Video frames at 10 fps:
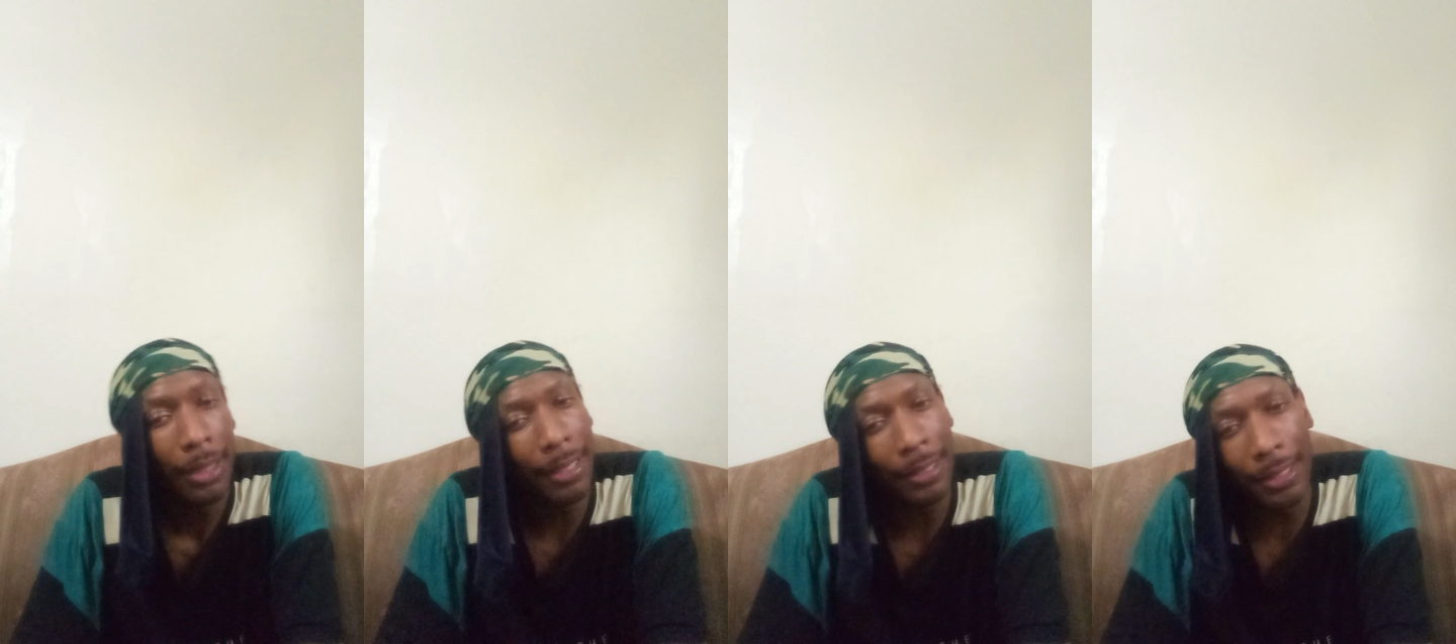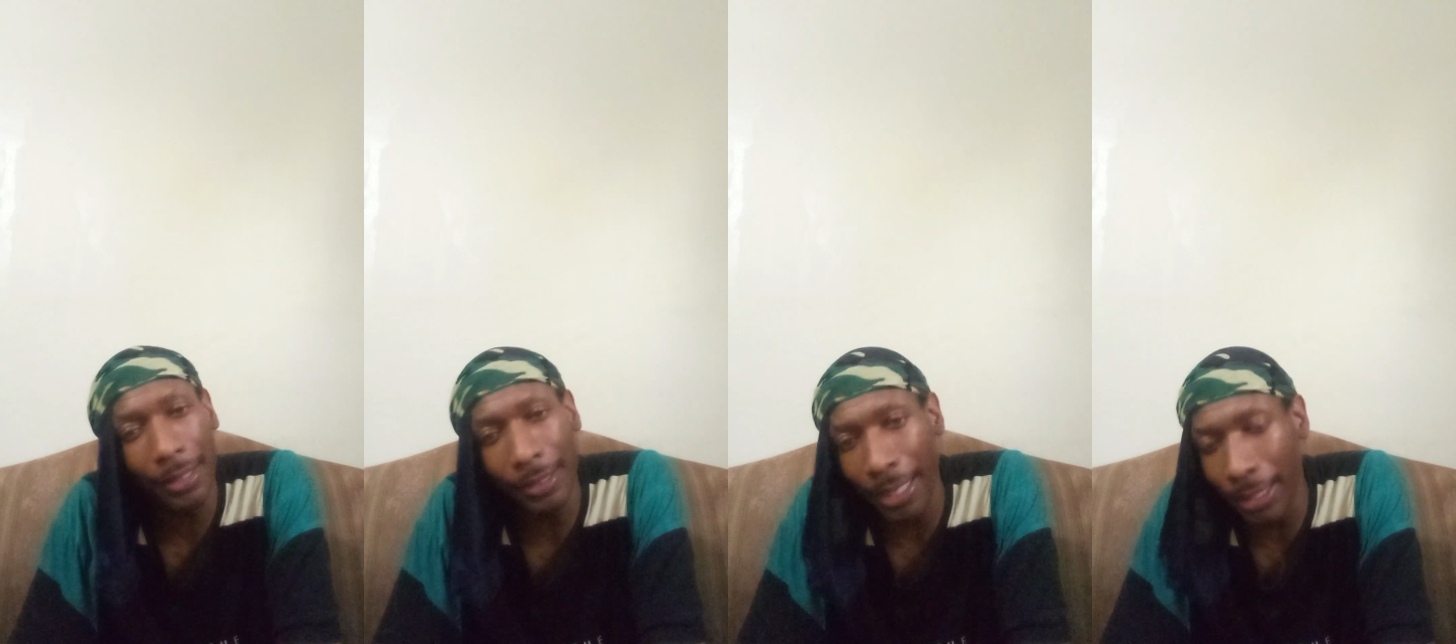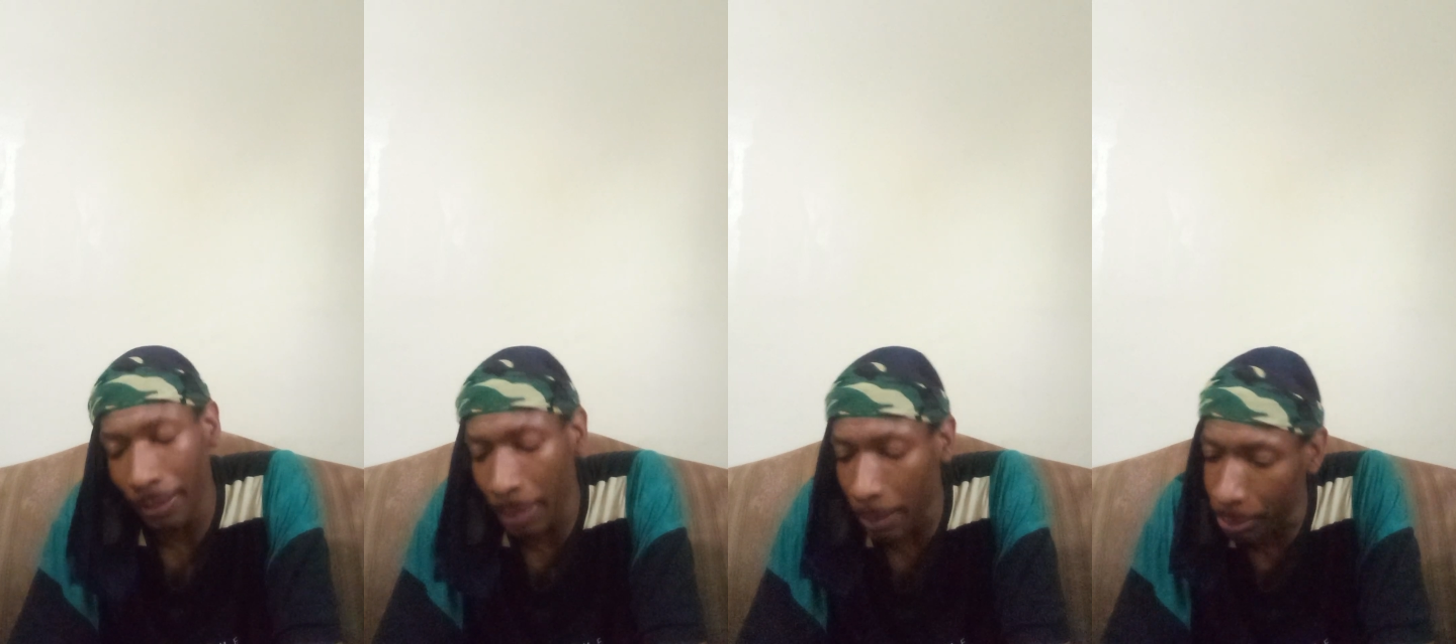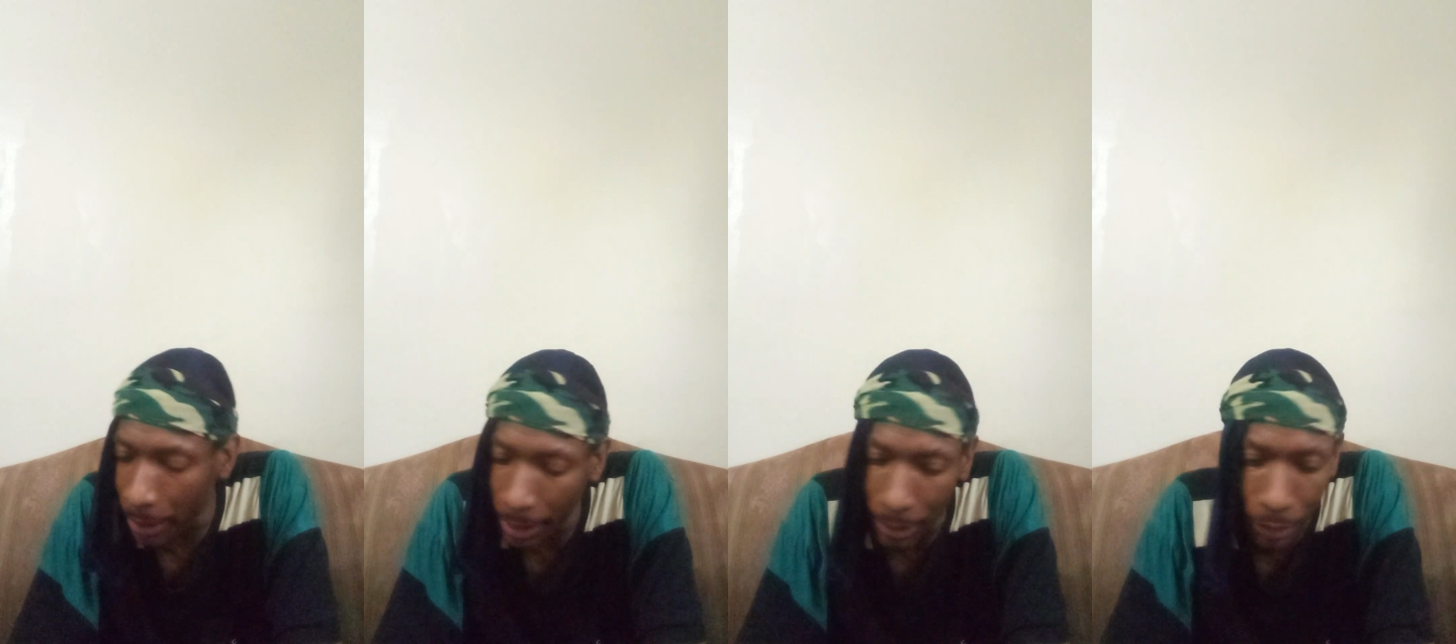that
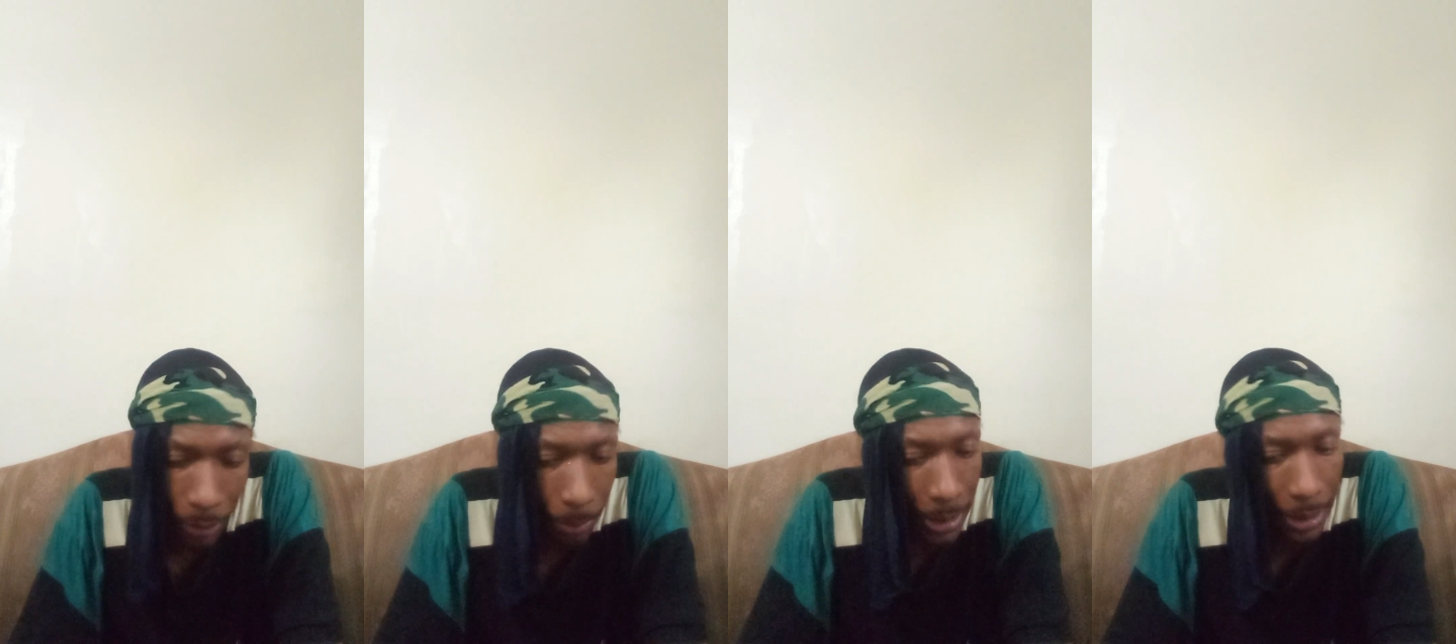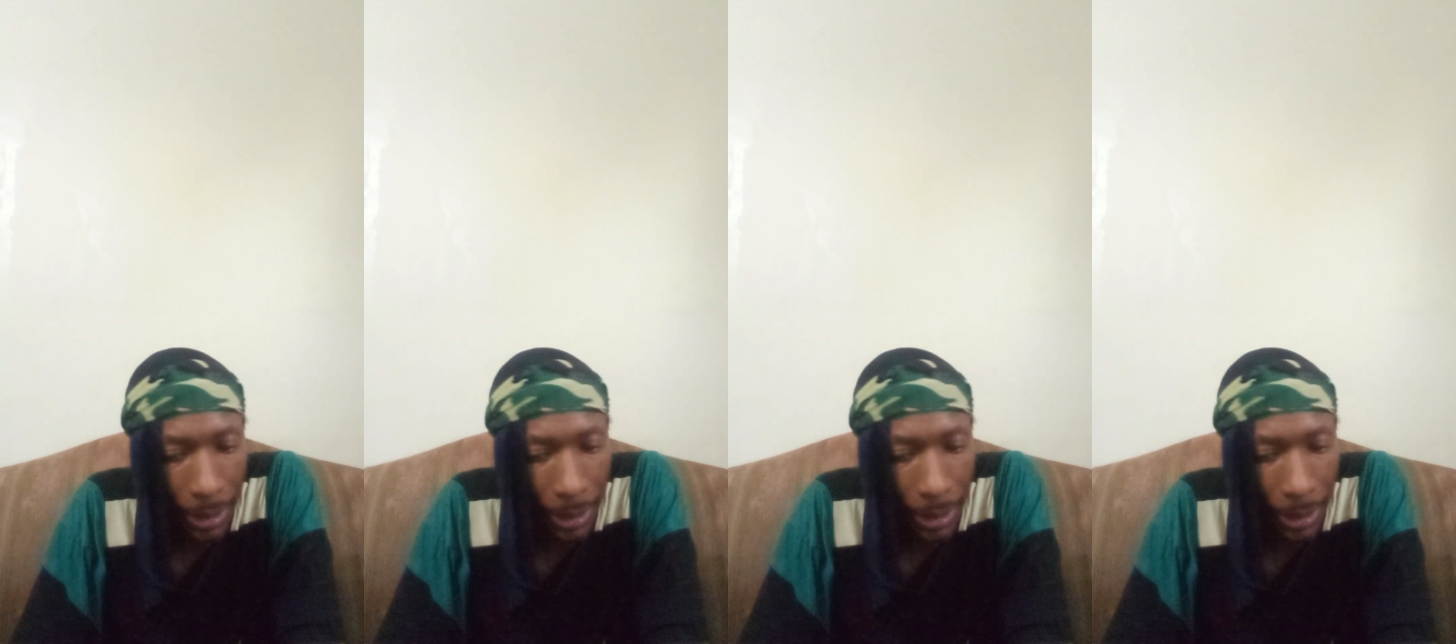played too many